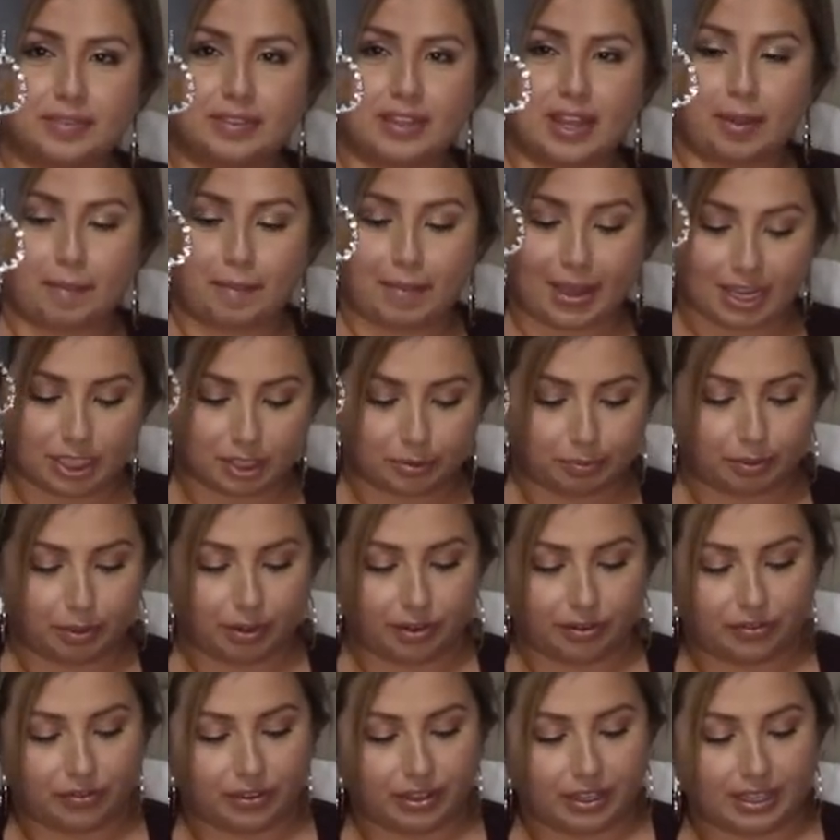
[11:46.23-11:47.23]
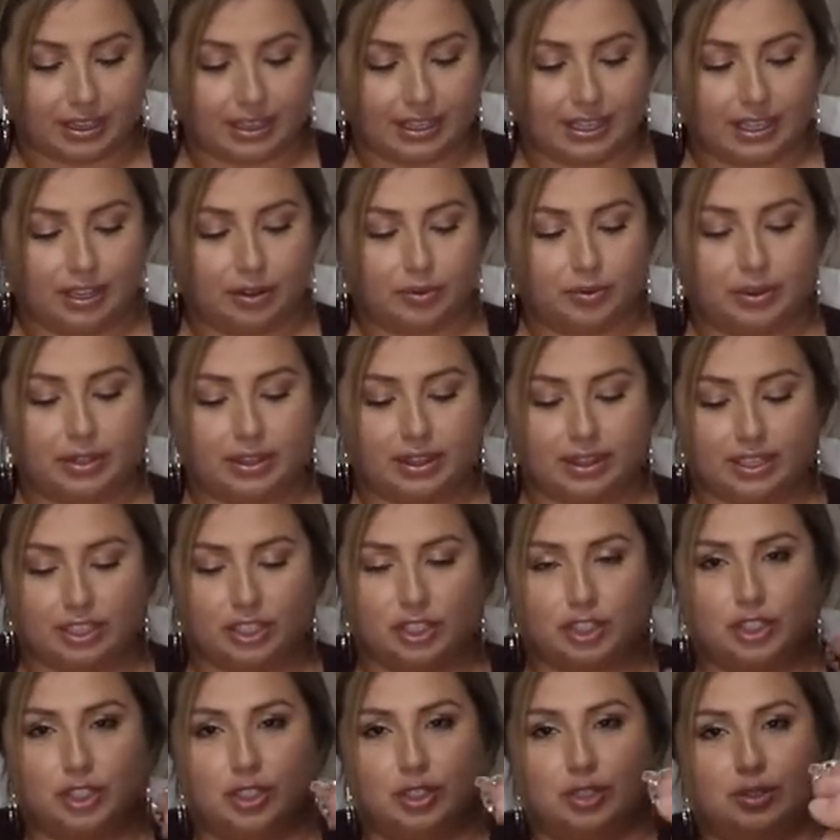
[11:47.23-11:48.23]
They match perfectly with the
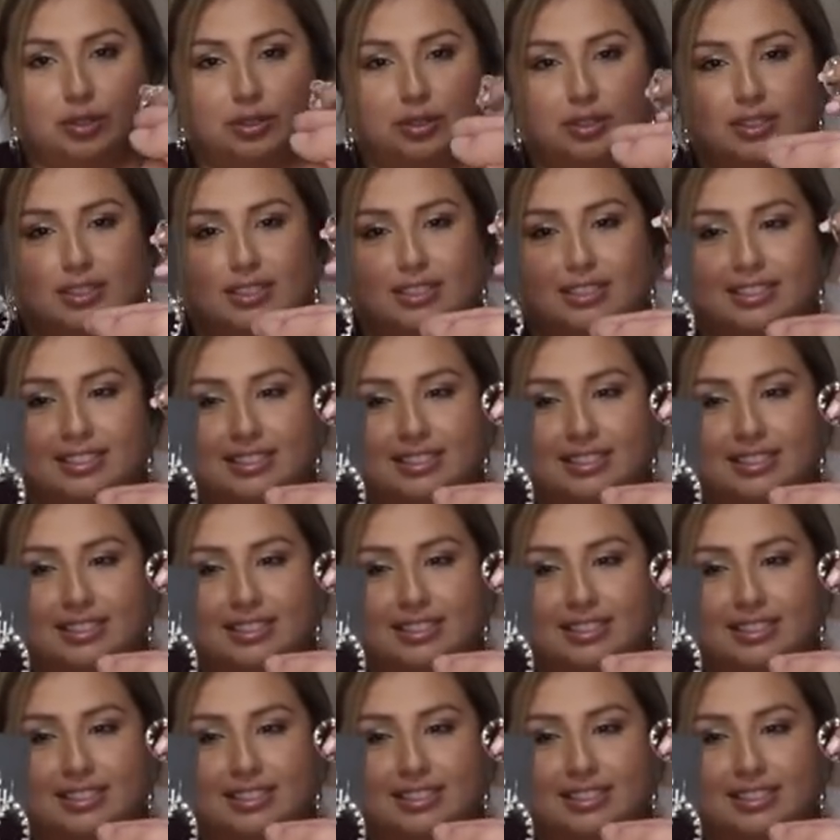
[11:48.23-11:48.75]
shoes.